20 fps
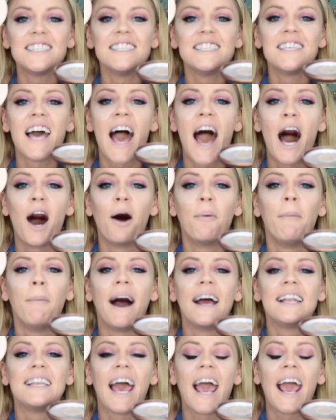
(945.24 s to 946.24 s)
is how
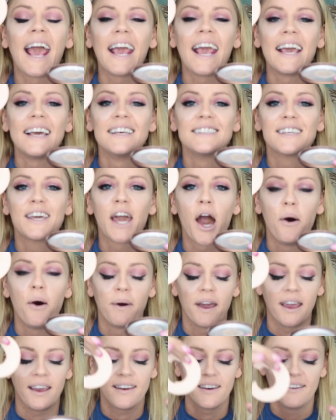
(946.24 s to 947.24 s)
my day is
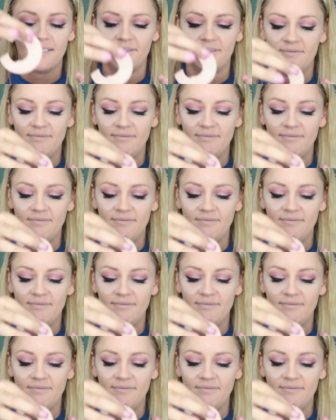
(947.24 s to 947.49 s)
going.